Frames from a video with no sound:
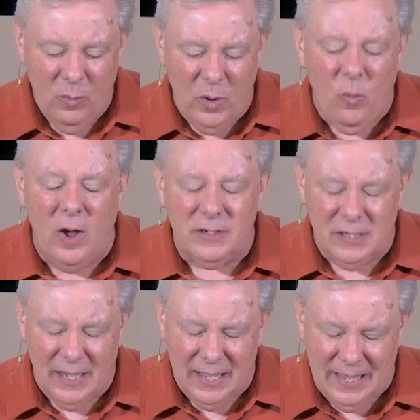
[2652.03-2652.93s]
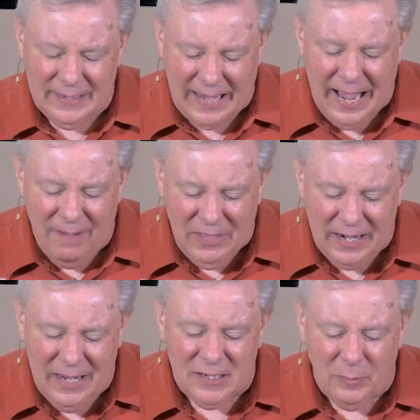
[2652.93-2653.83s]
We want to have
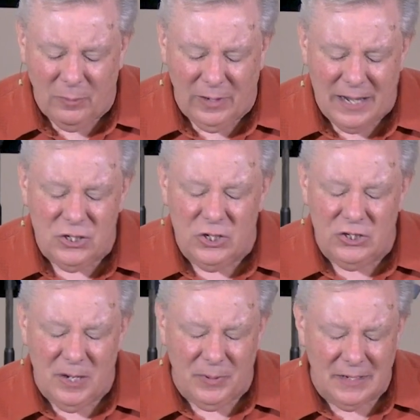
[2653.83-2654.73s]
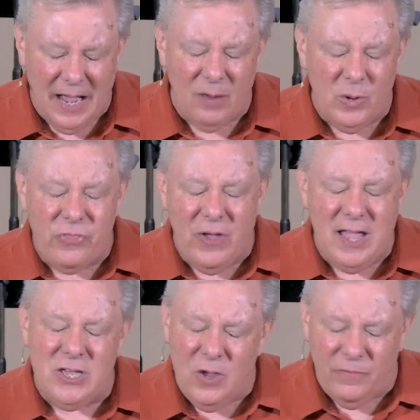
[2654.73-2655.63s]
that intimate relationship. And God, we
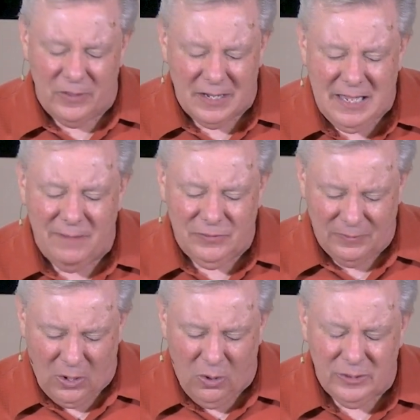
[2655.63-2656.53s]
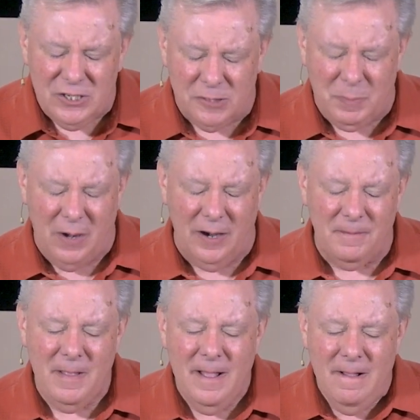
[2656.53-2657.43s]
thank you for the gift of the Holy
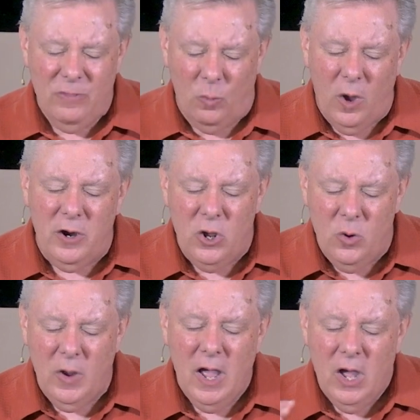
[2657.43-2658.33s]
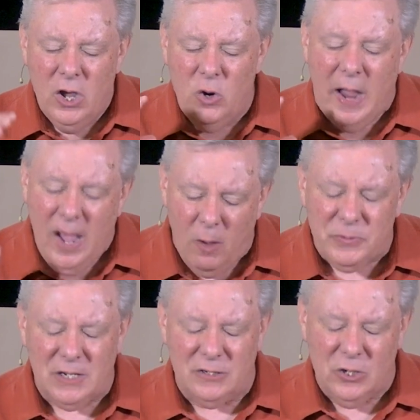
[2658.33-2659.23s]
Spirit, the one who
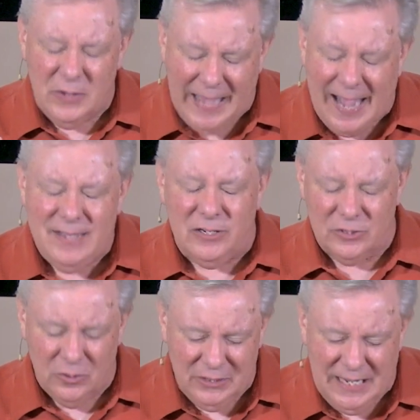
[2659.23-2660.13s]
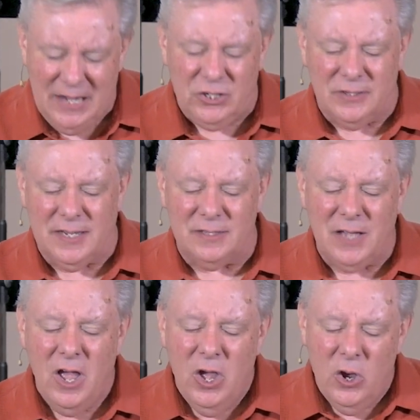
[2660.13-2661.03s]
helps us, who guides us, who teaches
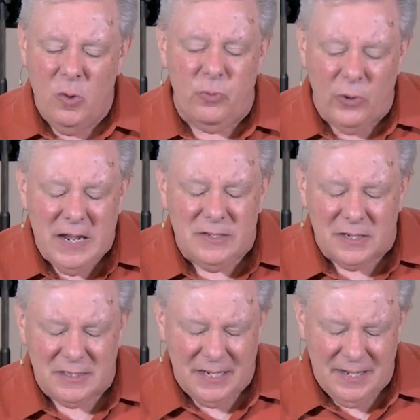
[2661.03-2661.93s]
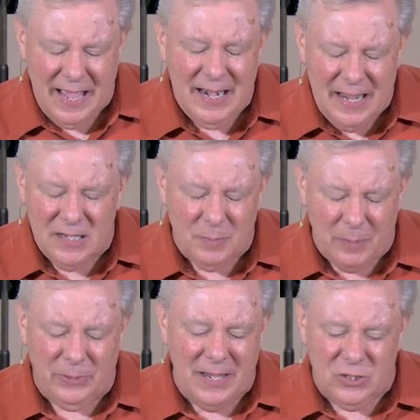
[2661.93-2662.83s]
us, who brings us into that
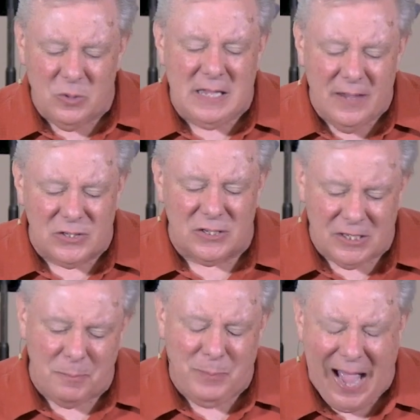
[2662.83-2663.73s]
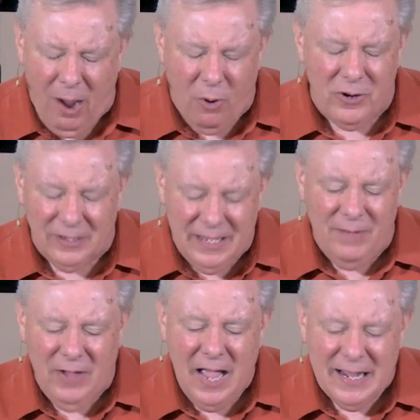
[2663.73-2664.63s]
intimate place, who gives us the power to
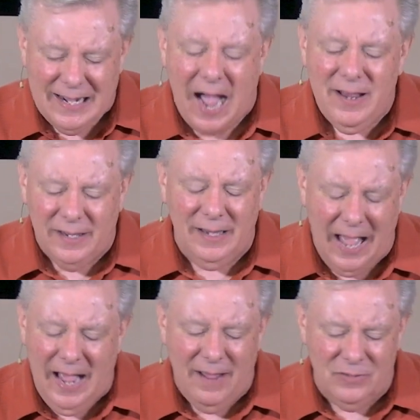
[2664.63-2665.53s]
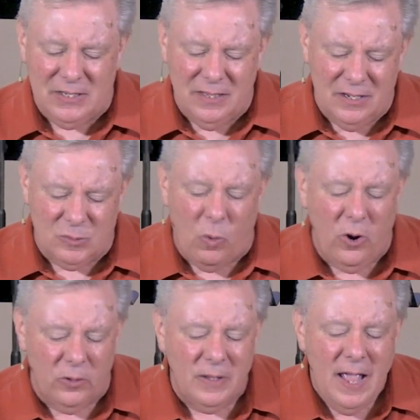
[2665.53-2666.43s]
live godly lives in this
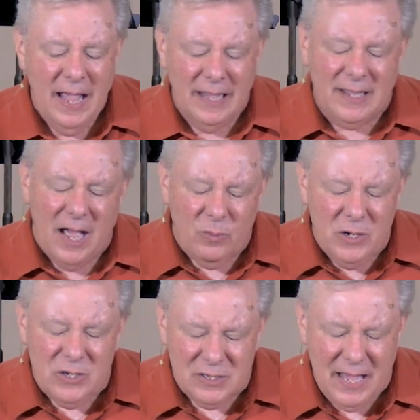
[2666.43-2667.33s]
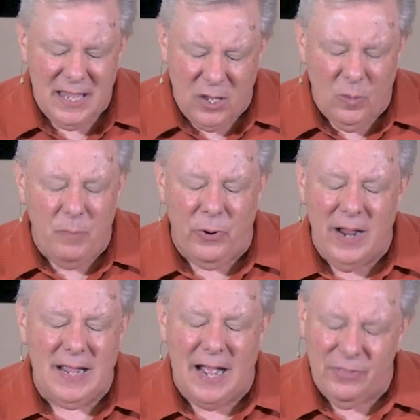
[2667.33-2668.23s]
world. And God, we just thank you. We
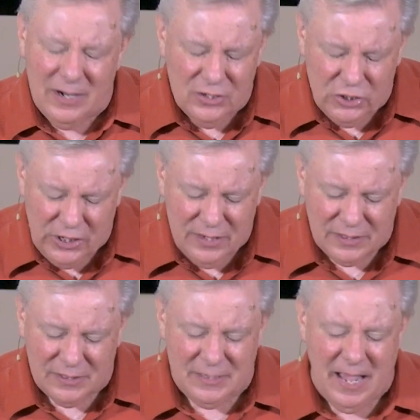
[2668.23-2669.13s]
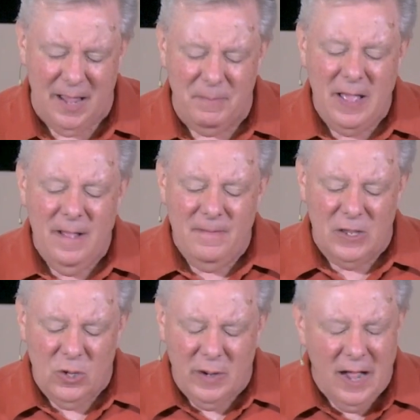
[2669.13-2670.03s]
pray, God, that in Jesus' name,
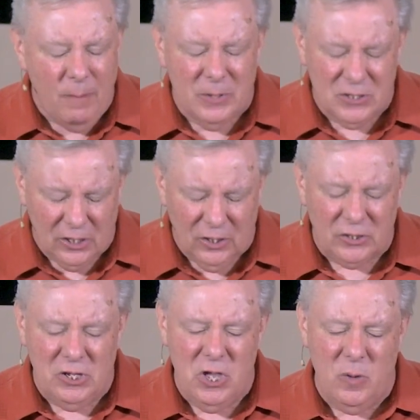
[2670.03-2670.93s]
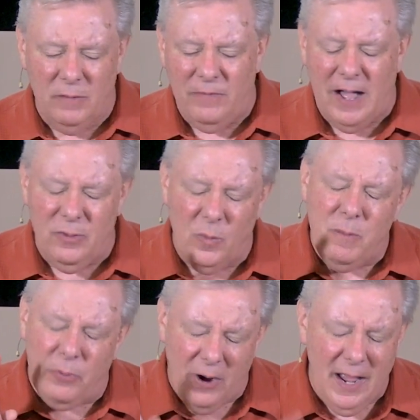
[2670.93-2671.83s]
that you would help us to look to you. And Father,
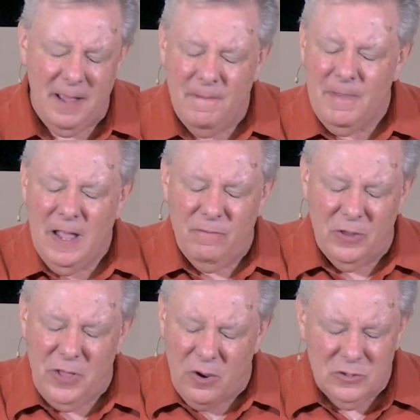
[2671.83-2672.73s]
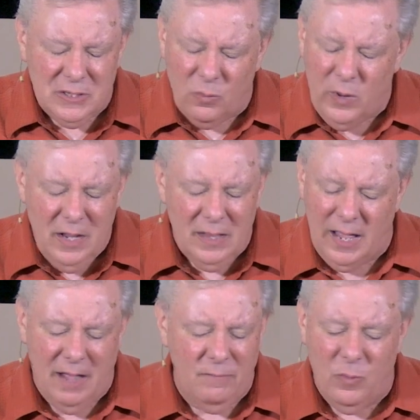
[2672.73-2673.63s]
we pray for those that we
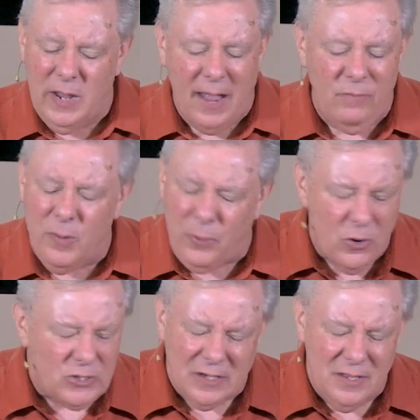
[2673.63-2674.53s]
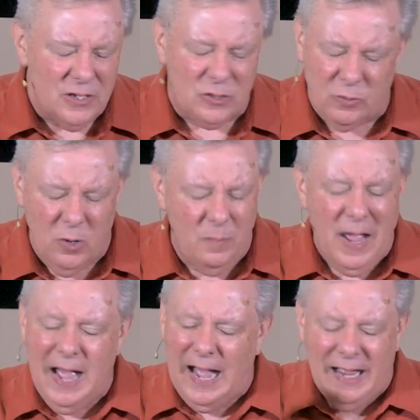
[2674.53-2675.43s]
love. Every person in this room,
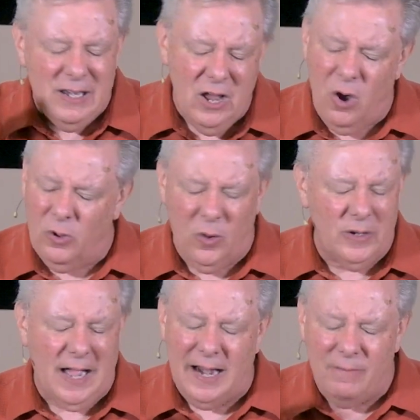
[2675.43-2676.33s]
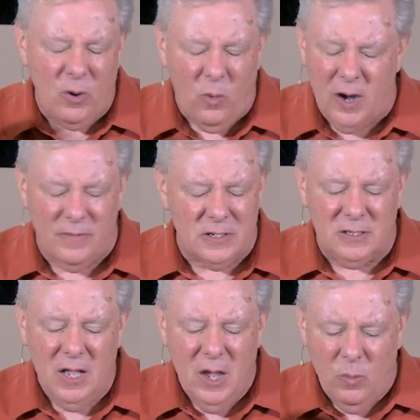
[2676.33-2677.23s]
I know, Lord God, every one of
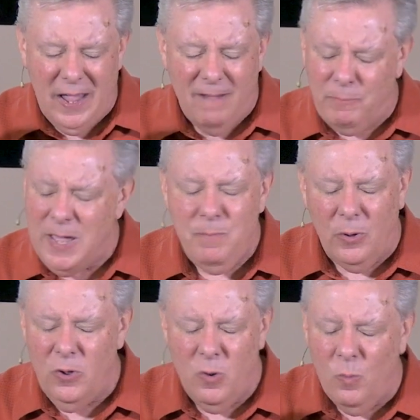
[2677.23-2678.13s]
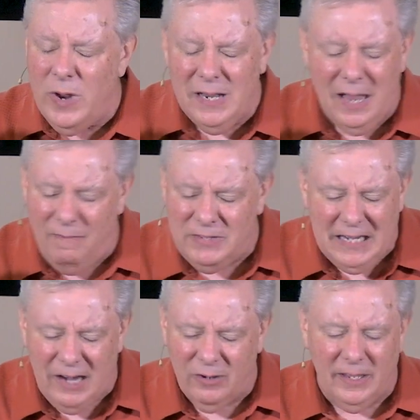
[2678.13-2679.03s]
us, we have people whom we love
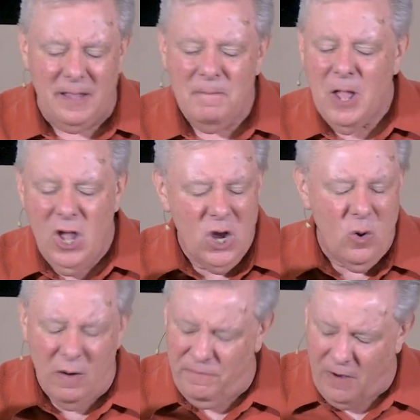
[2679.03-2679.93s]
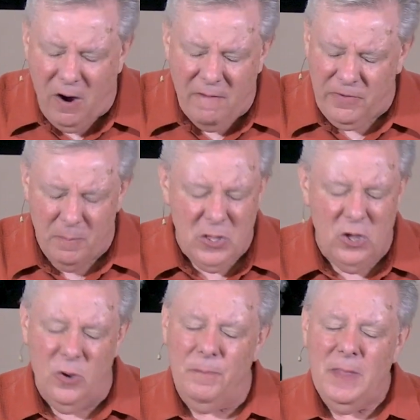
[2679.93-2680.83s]
dearly, who are far from
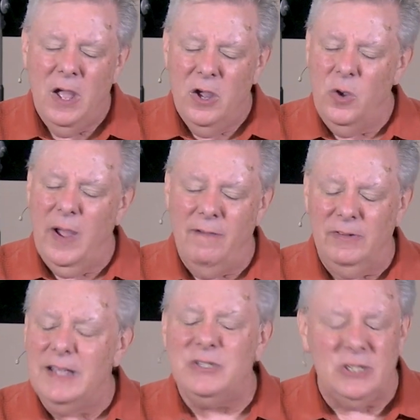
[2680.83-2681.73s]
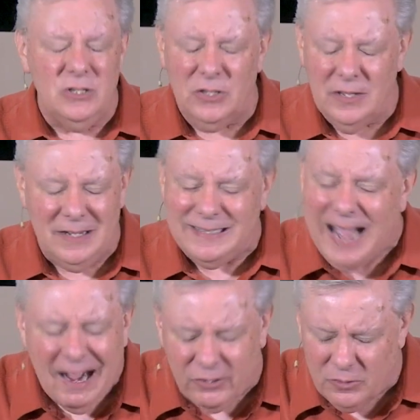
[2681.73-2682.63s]
you, who have listened to the
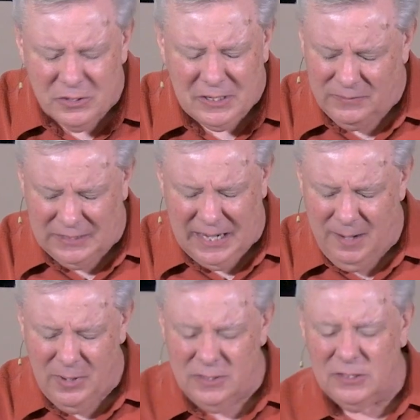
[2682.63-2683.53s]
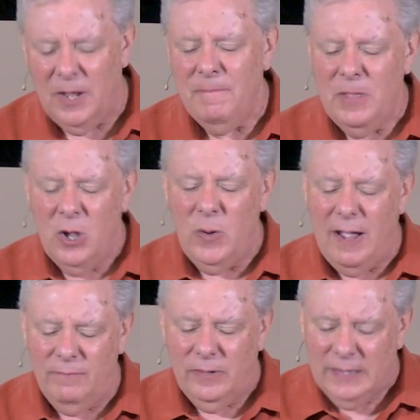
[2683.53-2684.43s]
doctrines of demons, who
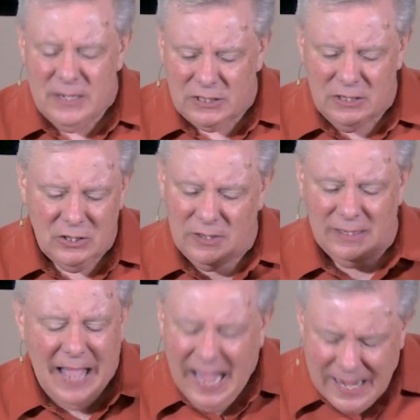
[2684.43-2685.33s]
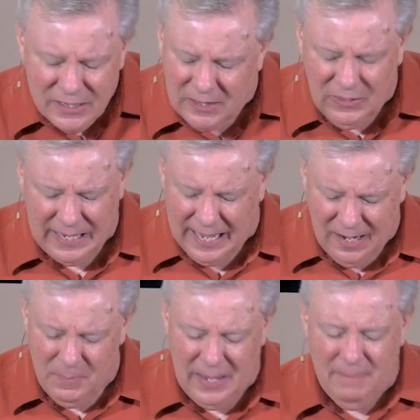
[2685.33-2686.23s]
have listened to the lies of the
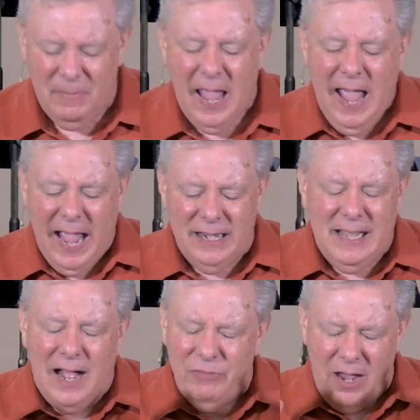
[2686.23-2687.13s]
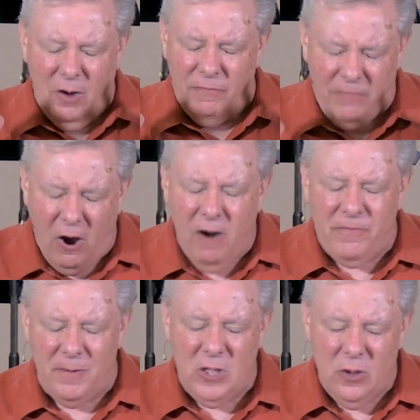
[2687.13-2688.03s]
enemy, and God, they are far
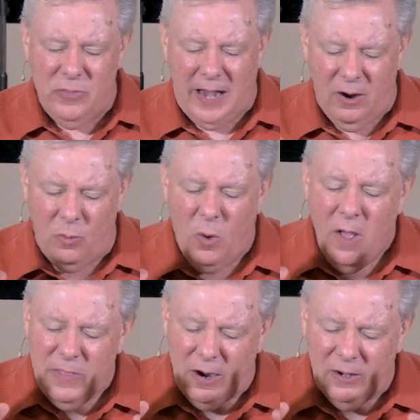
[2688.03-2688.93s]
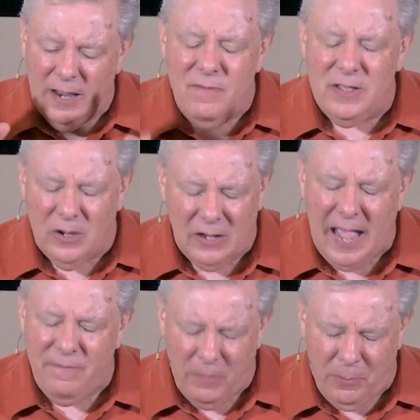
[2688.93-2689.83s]
from you. They're living their
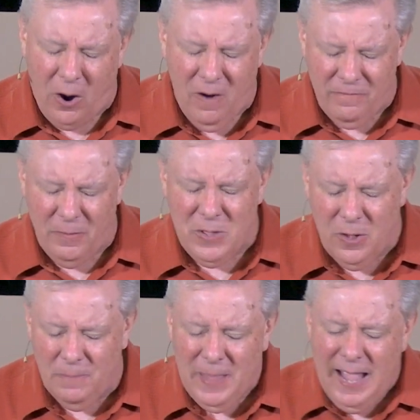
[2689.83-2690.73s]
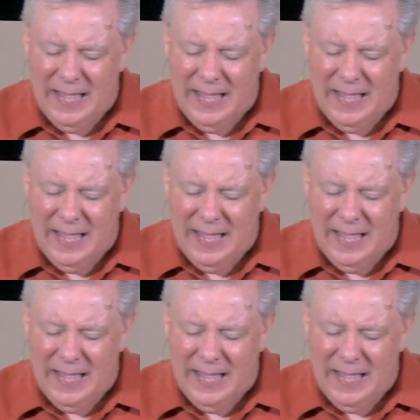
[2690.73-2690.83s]
life apart from you.